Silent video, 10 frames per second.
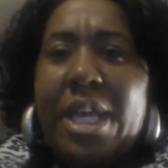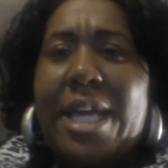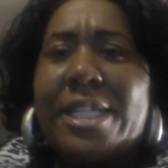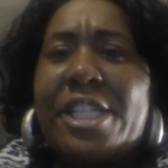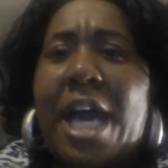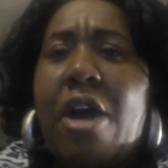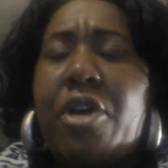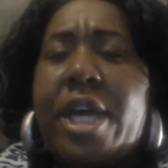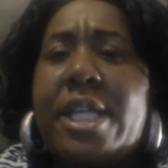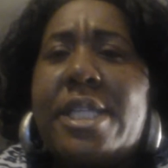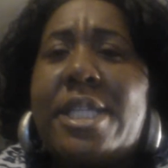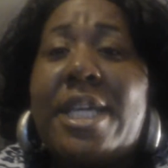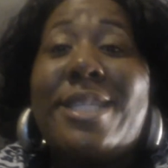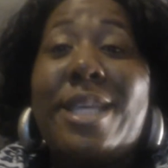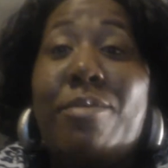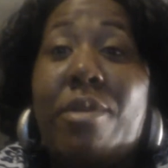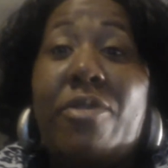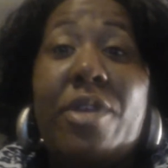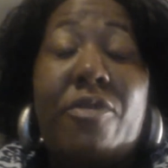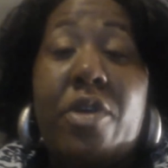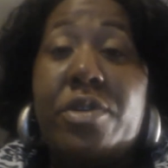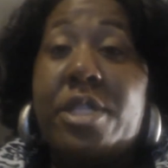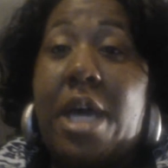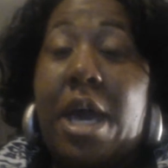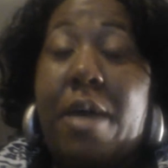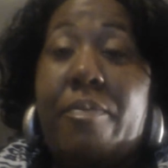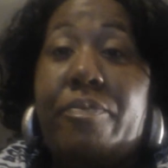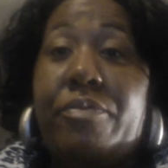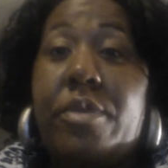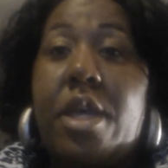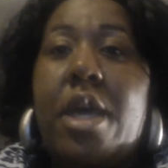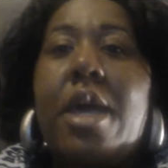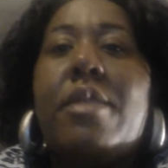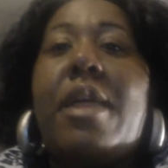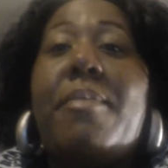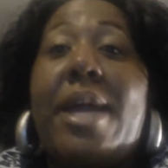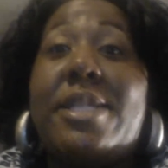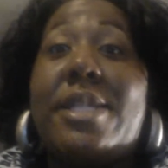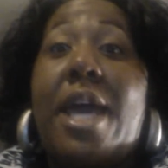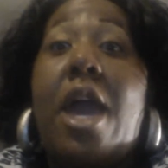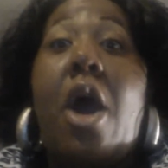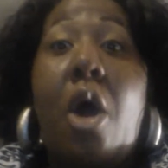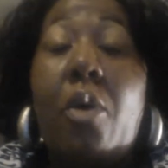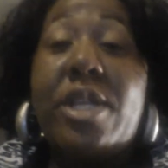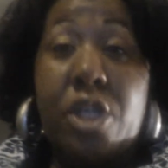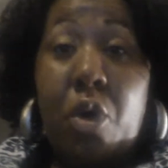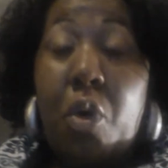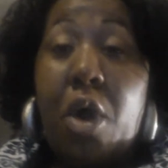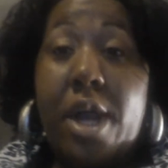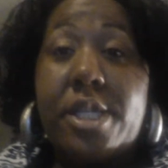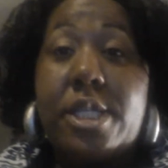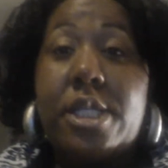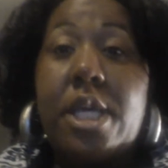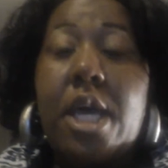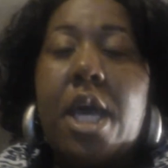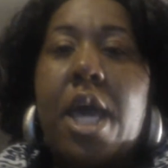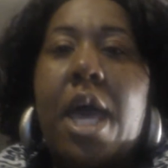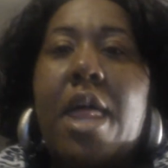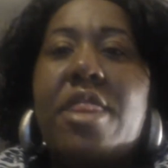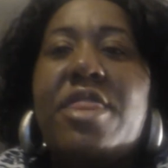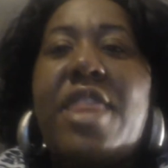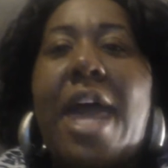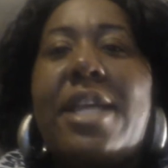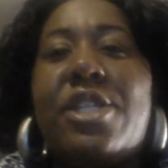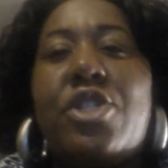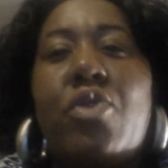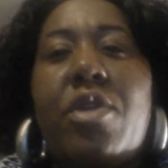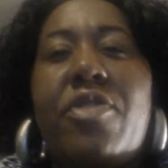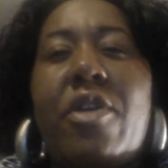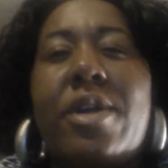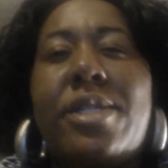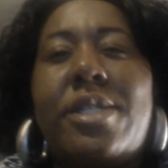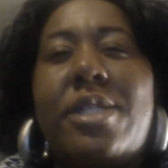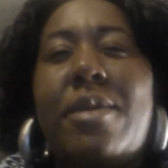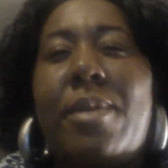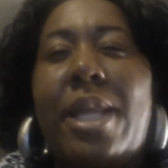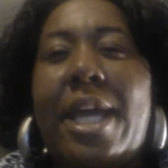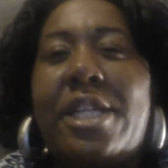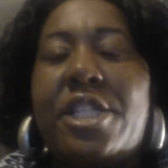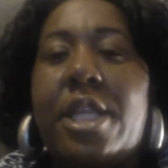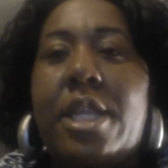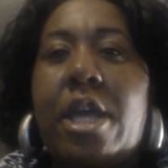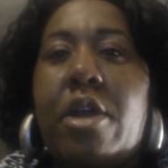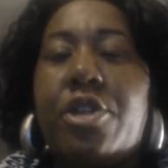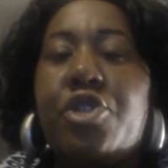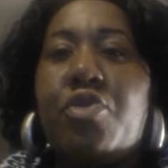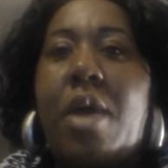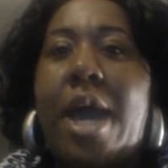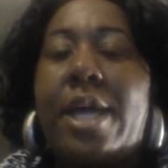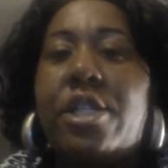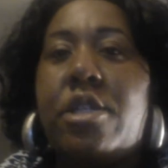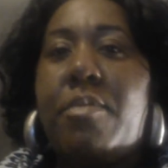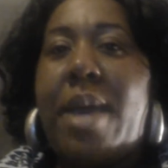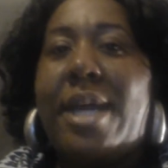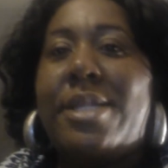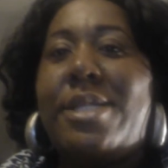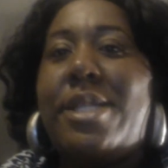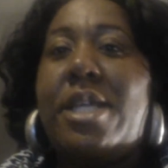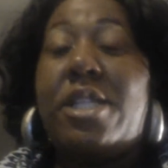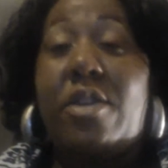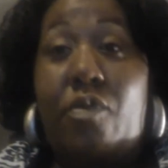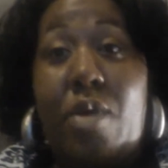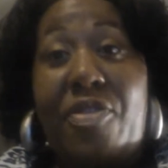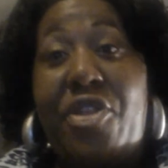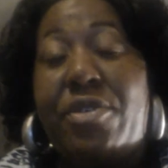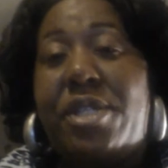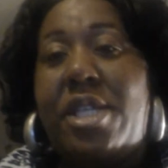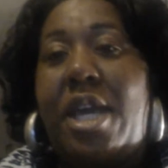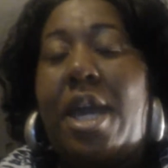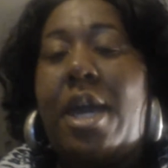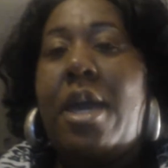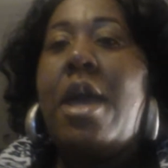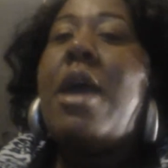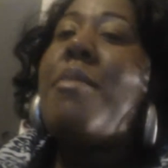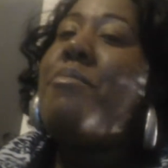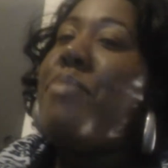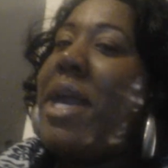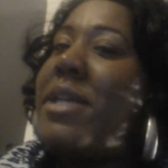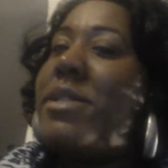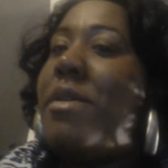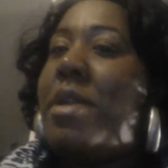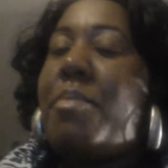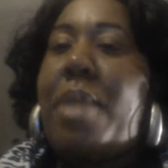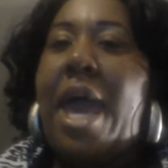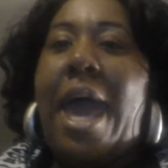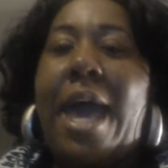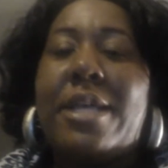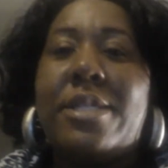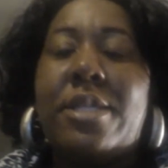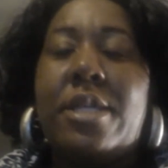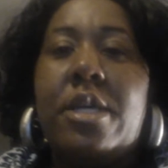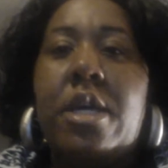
a child could see a zebra for the first time. They may say, oh, it's a horse. That is sort of their assimilation. They're trying to make sense of what they're seeing based on a past